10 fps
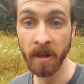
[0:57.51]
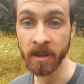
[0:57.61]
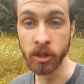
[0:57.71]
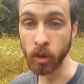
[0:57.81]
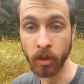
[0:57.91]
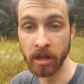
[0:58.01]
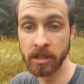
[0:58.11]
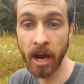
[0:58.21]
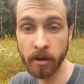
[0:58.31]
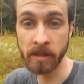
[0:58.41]
So the
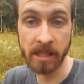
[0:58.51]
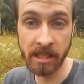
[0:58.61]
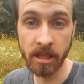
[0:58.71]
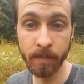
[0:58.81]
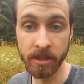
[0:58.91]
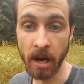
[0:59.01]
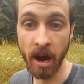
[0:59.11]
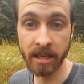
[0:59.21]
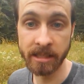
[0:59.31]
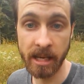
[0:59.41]
entire system is an
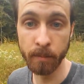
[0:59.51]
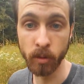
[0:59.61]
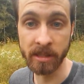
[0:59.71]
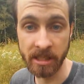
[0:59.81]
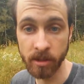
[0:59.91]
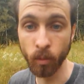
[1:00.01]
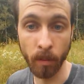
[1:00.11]
unstable system where